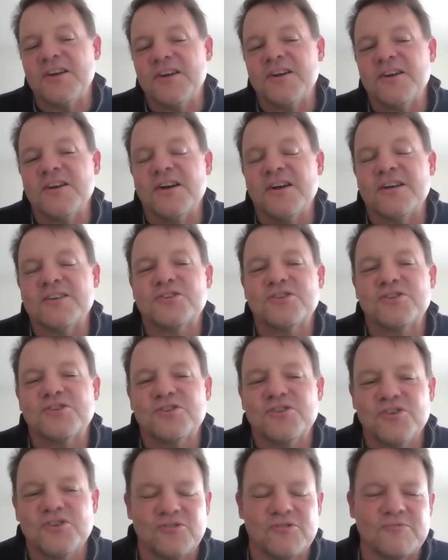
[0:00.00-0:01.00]

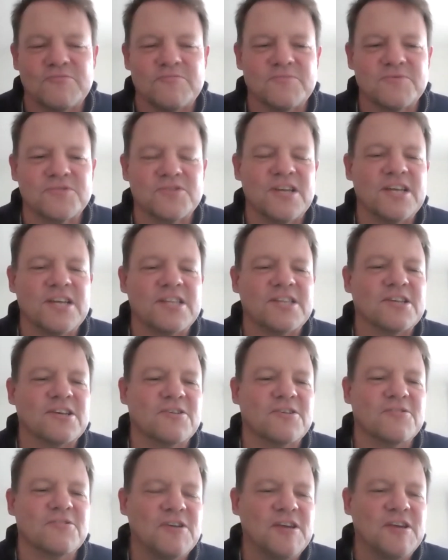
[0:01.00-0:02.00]
assumes that the
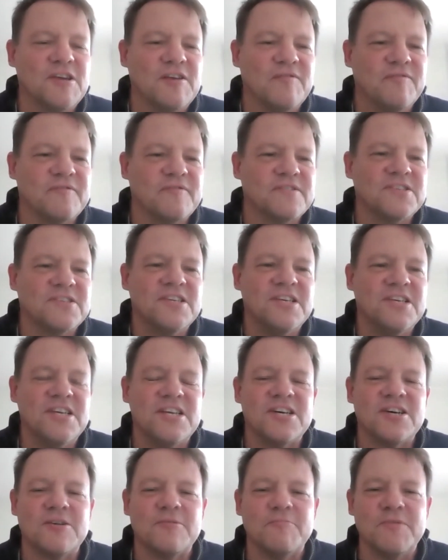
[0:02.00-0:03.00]
grief is
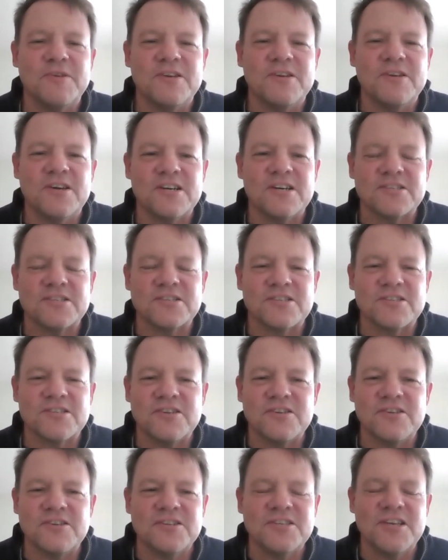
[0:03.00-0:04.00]
healed because
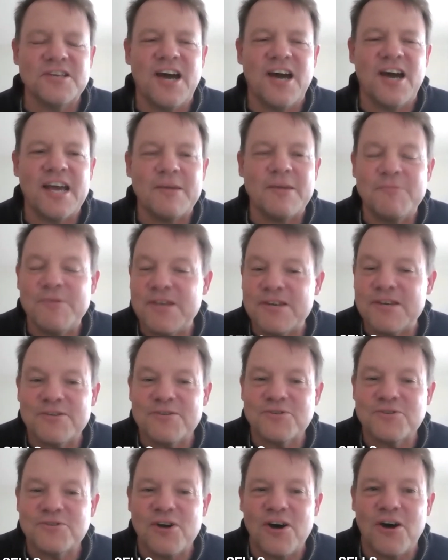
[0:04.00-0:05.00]
time
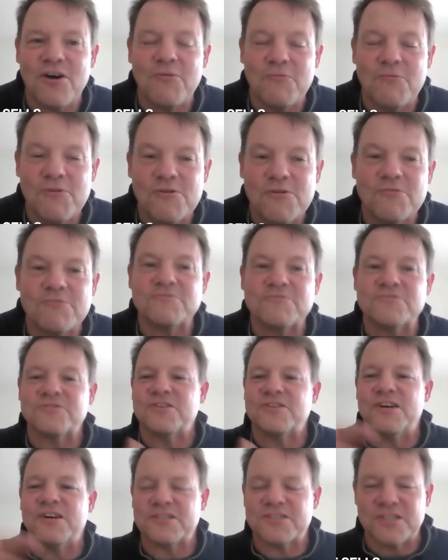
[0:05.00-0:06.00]
heals all wounds,
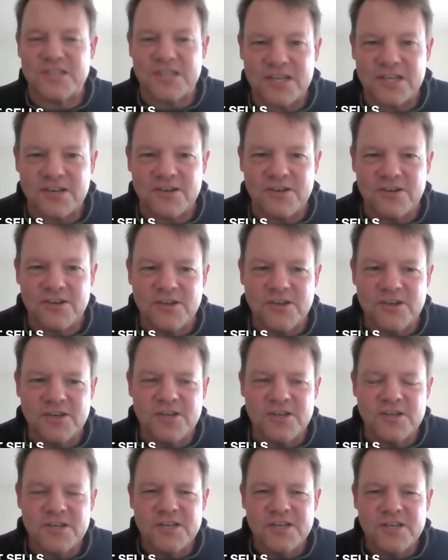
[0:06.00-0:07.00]
doesn't it?
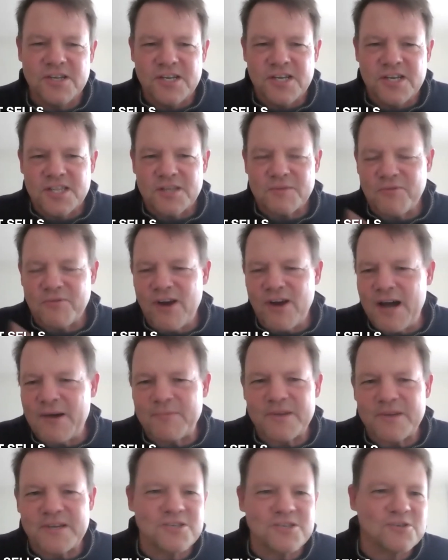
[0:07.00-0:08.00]
The
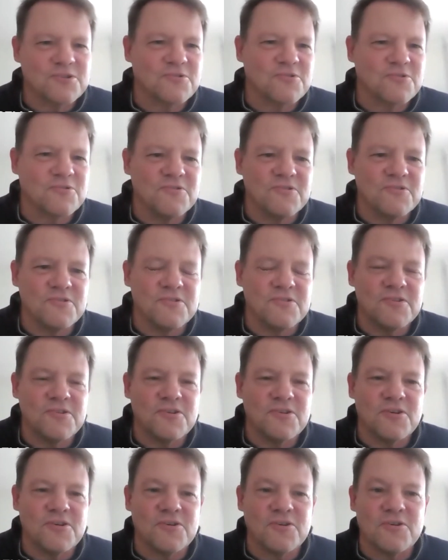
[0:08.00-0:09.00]
problem is
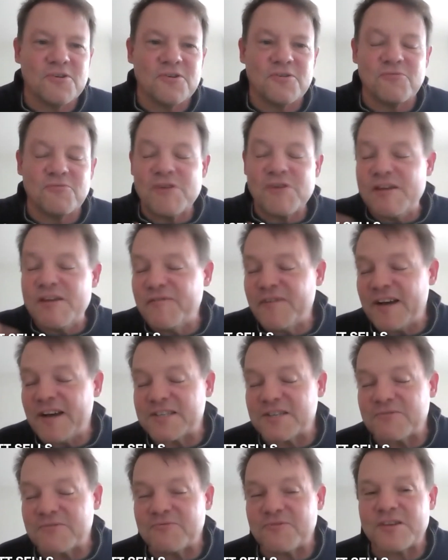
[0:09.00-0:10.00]
grief
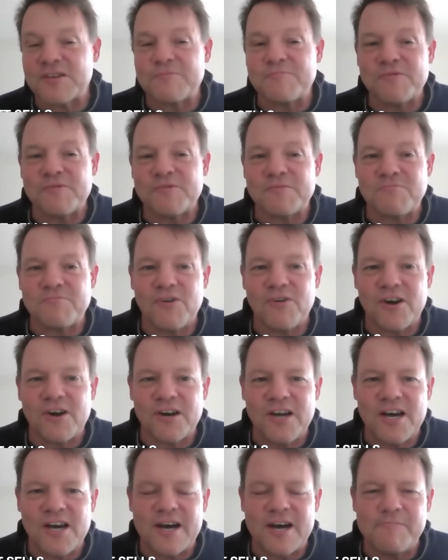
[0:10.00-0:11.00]
hasn't really been
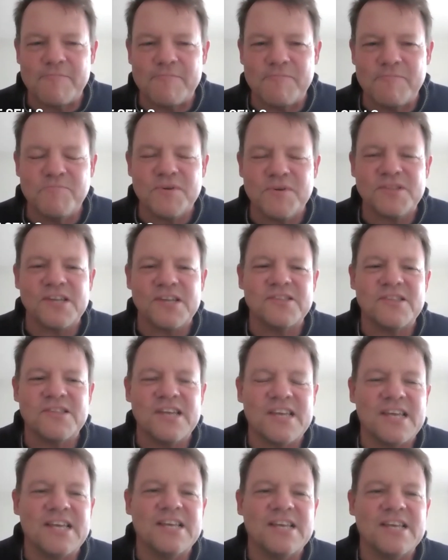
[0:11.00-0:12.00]
brought up, but they
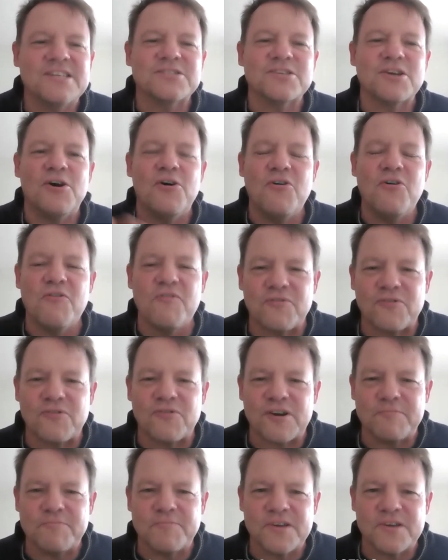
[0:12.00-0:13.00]
think he's
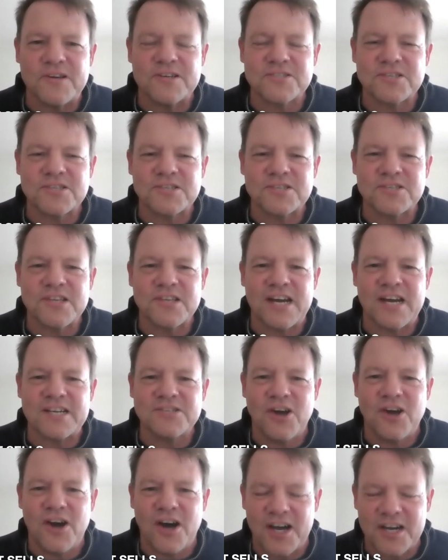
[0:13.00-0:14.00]
over it because he's
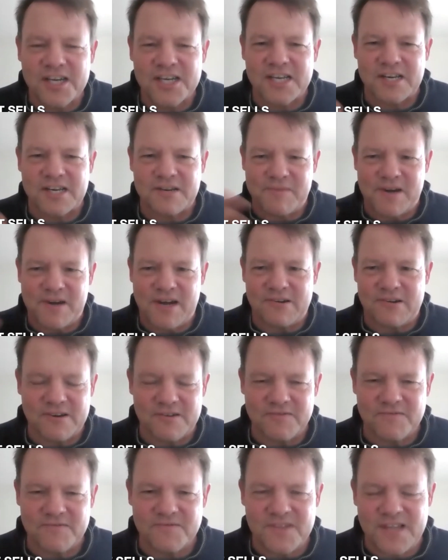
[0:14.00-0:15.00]
not talking about
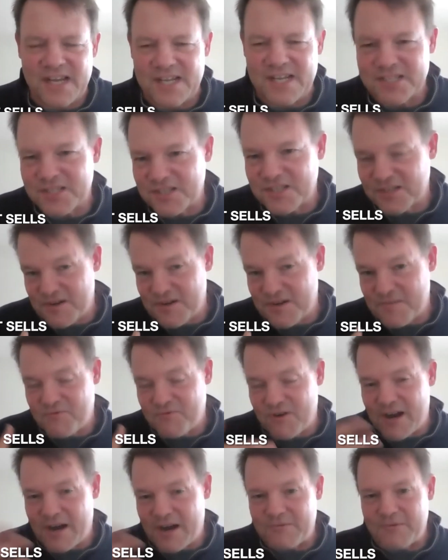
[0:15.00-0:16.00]
it. That's a
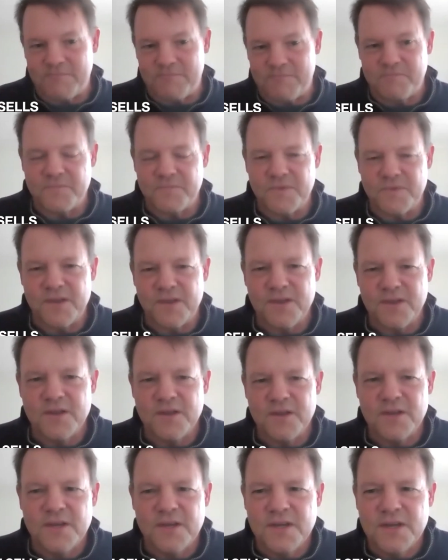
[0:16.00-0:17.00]
problem.
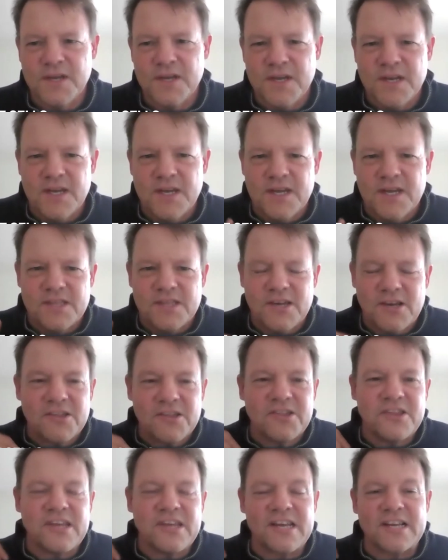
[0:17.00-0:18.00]
The
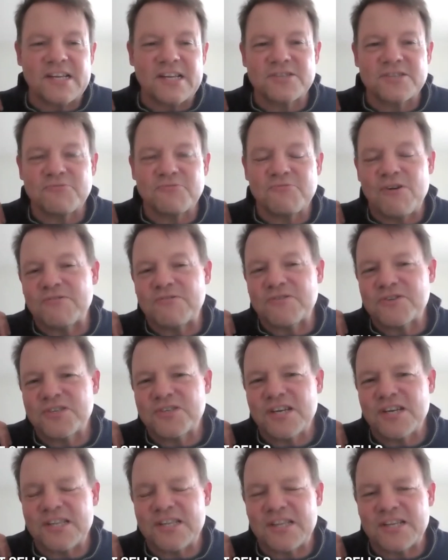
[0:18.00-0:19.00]
other thing is what was
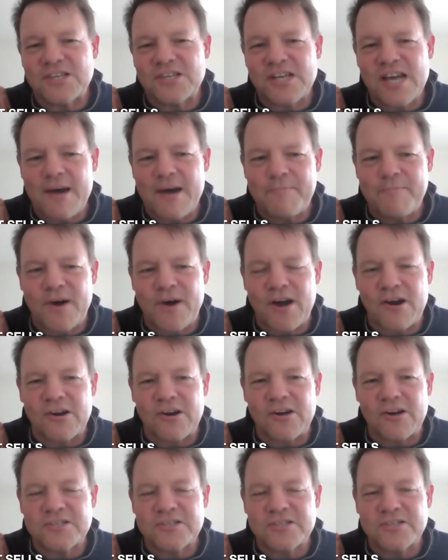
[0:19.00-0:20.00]
said in the chat
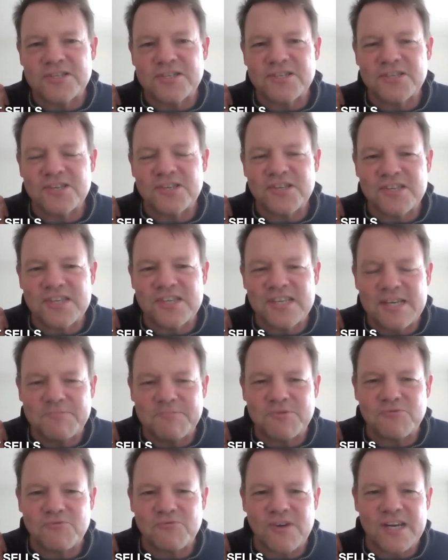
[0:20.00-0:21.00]
bar is he's
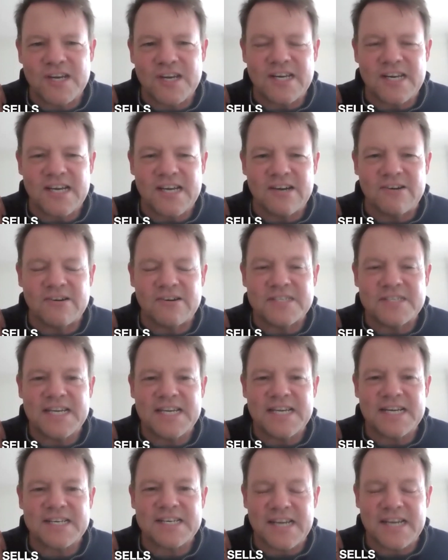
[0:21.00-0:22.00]
steeped right now in
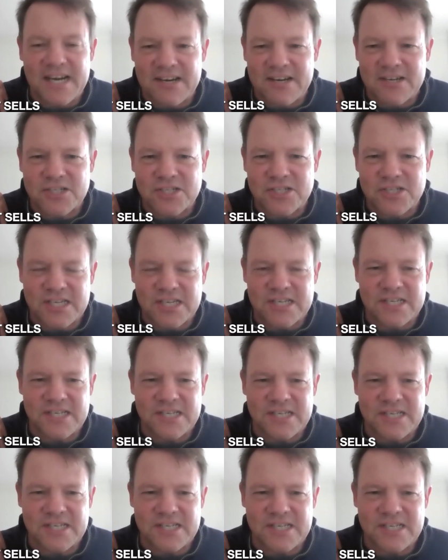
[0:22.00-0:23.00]
technology
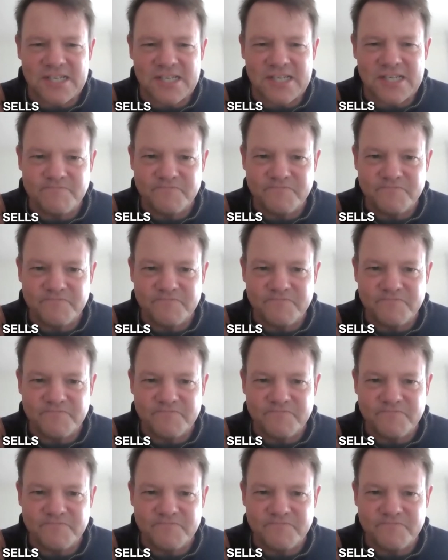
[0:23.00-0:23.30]
addiction